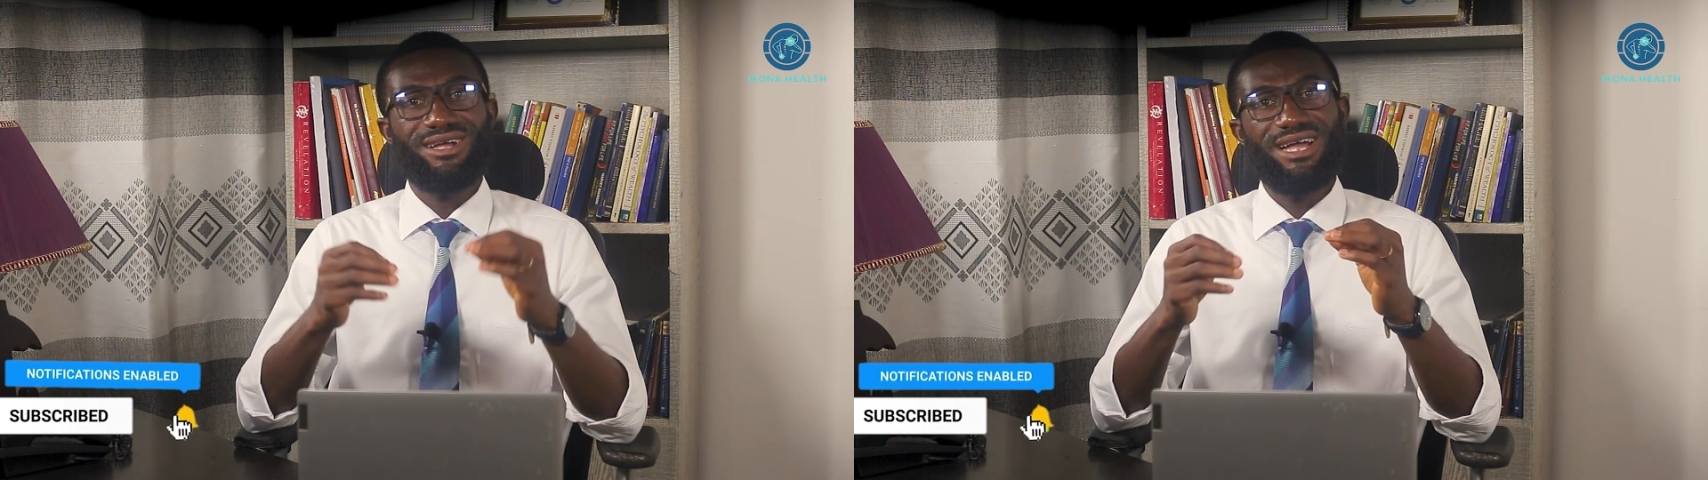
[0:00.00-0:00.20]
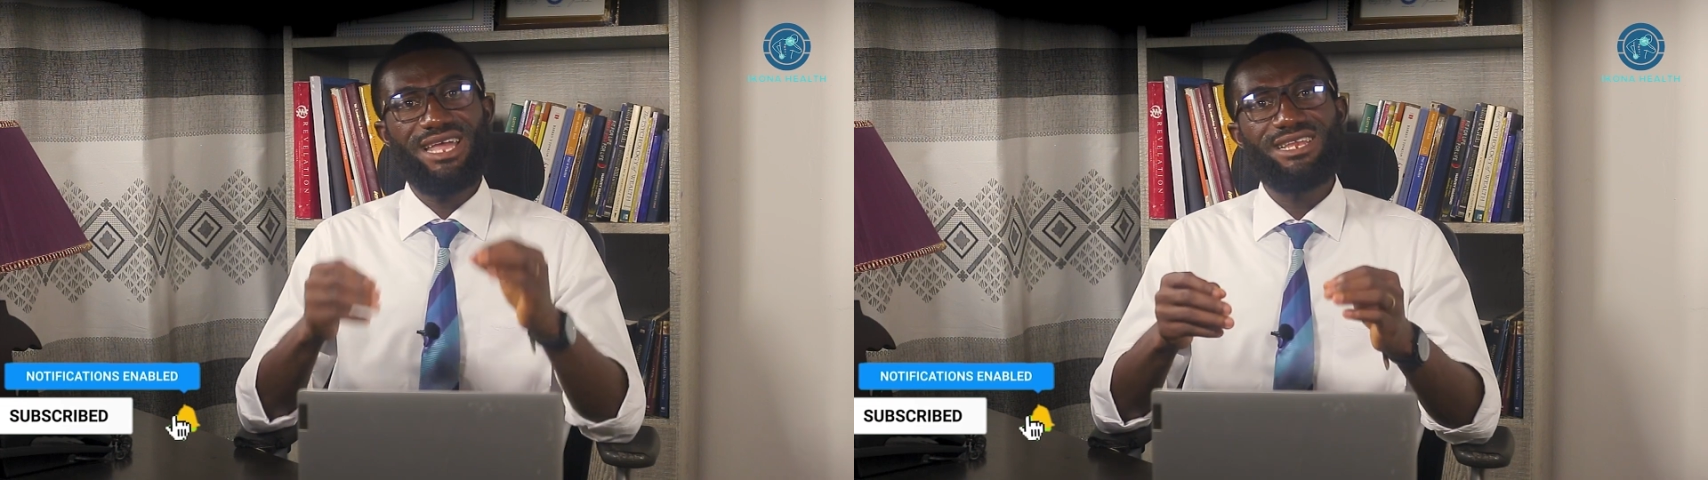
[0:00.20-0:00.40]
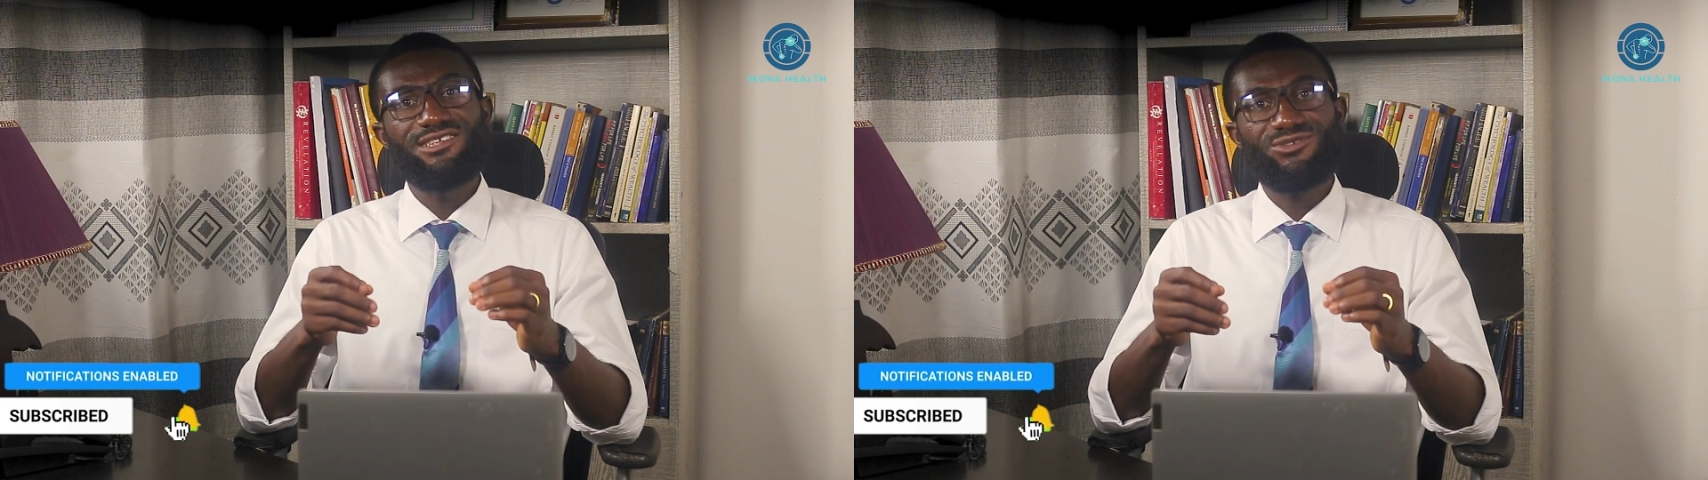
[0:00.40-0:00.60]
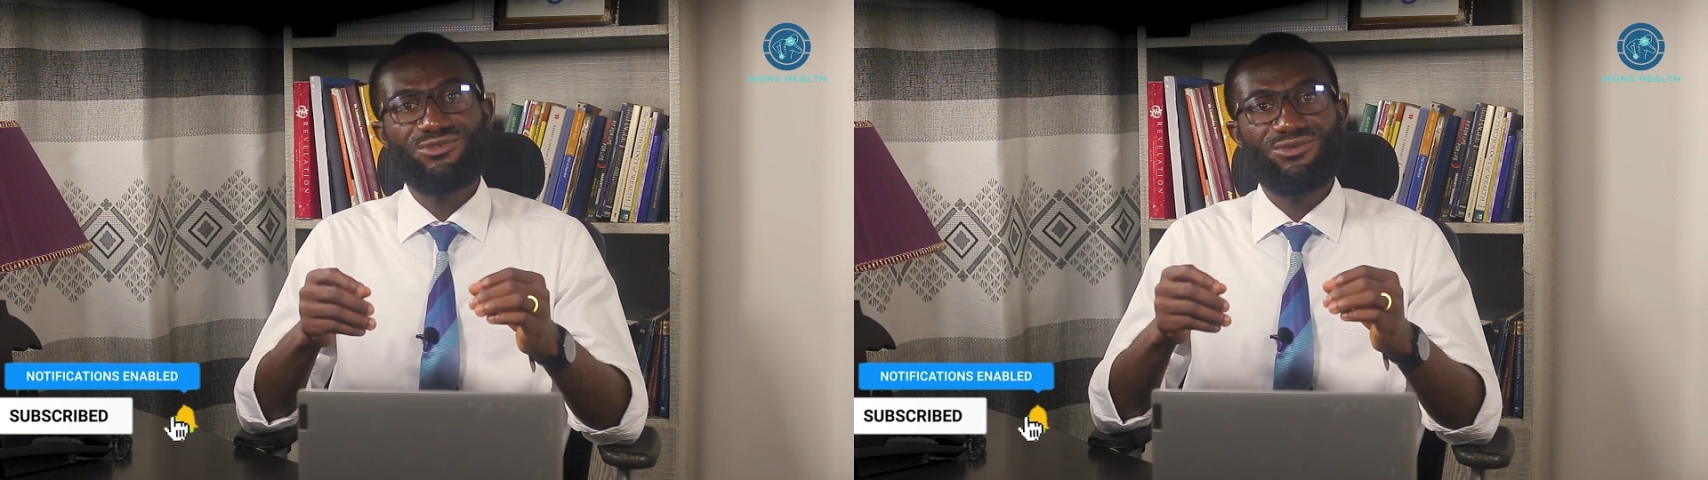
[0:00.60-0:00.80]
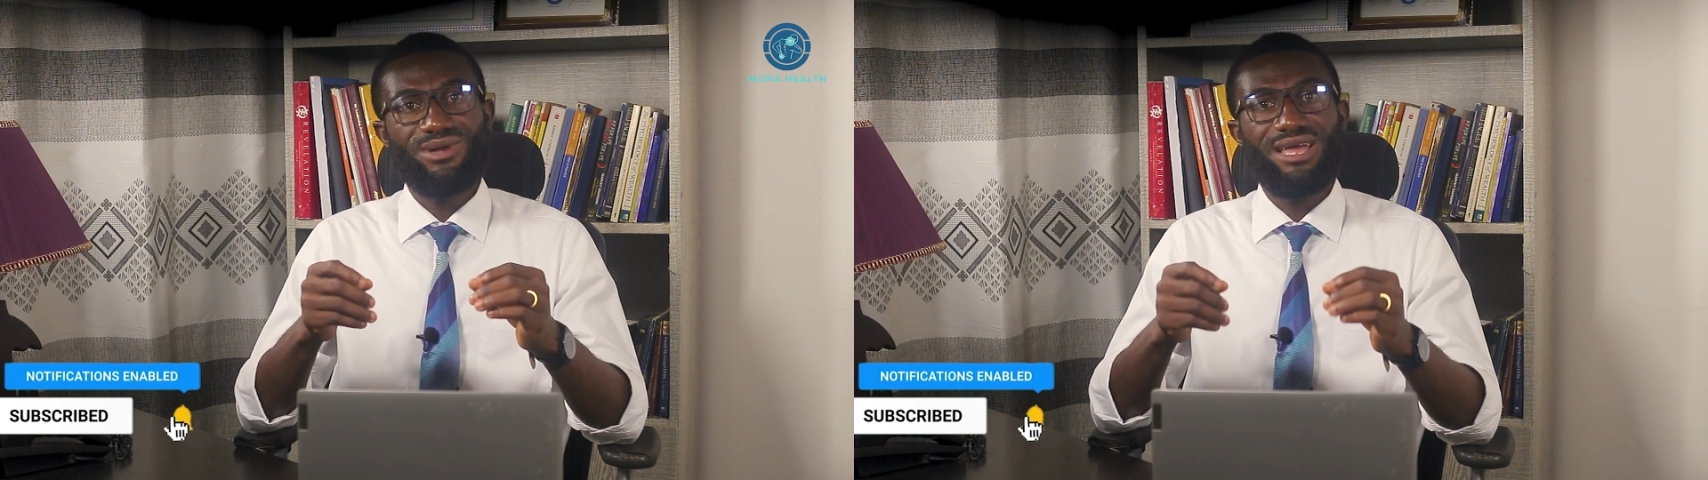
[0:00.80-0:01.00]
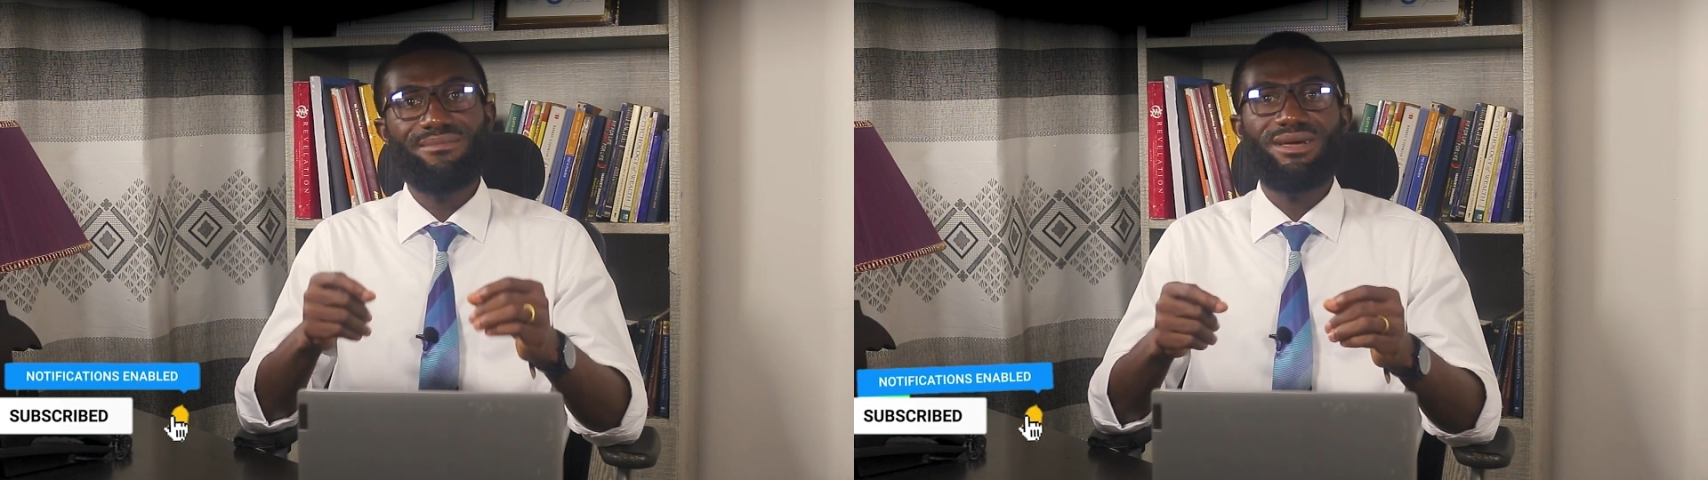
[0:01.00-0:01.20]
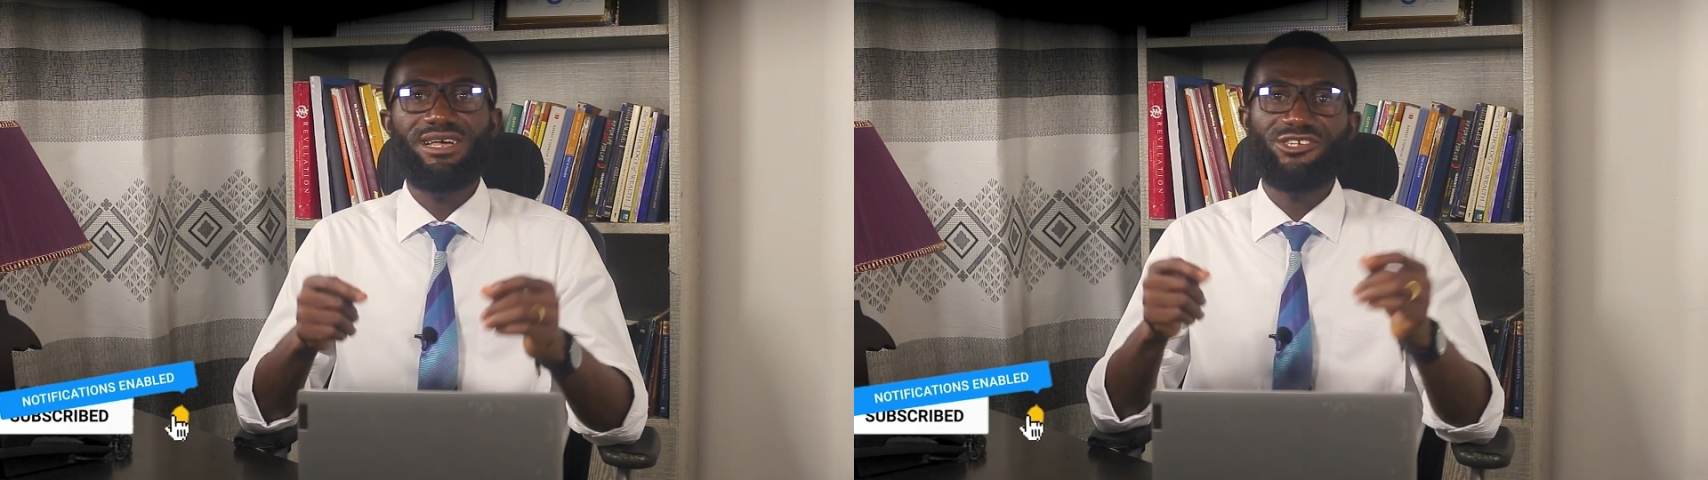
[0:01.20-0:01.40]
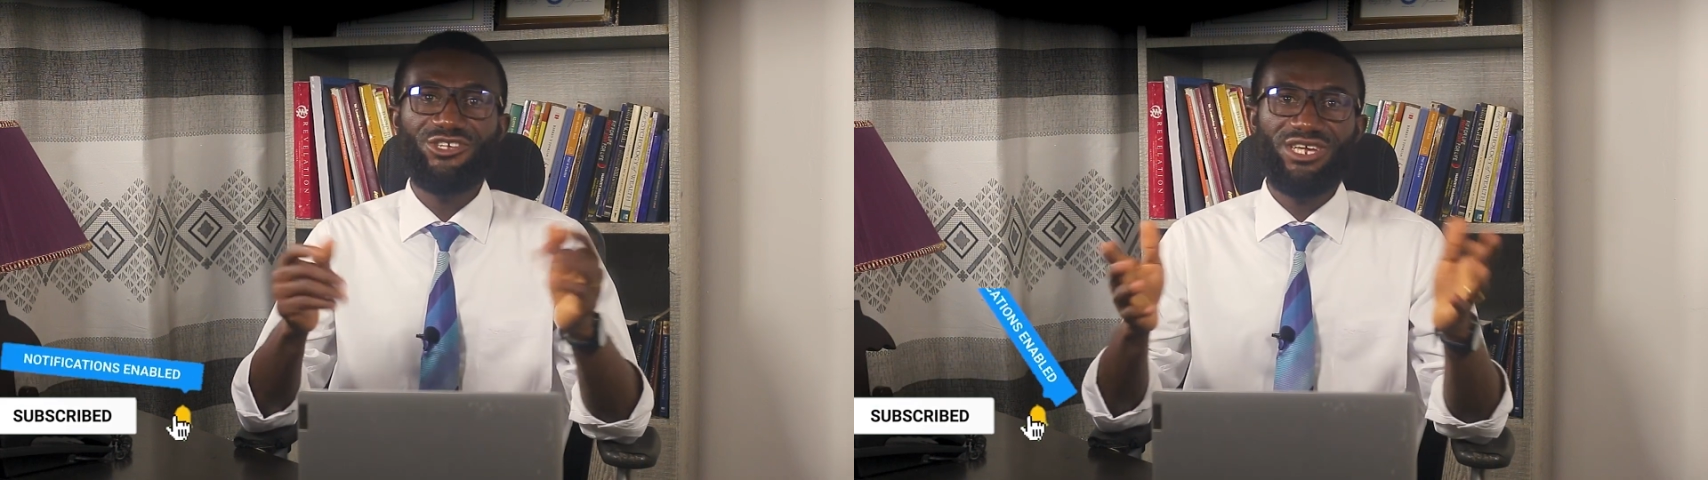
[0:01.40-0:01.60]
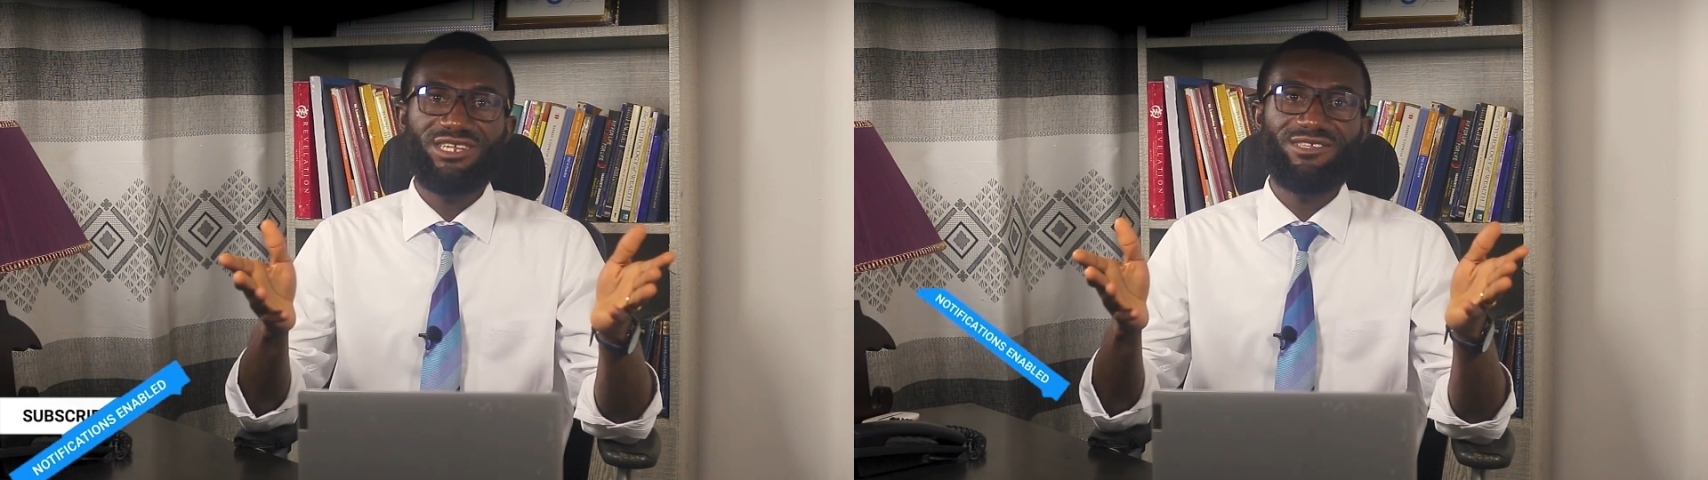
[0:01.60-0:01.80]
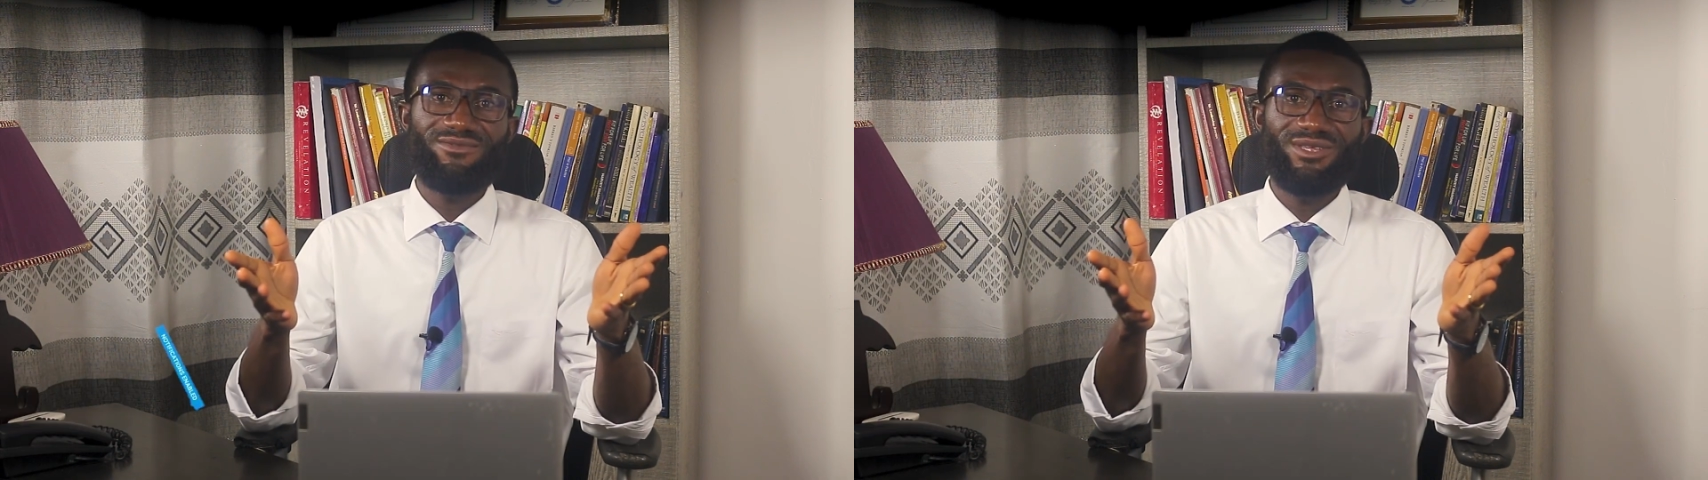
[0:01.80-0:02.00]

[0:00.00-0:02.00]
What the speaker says: Kindly subscribe and share this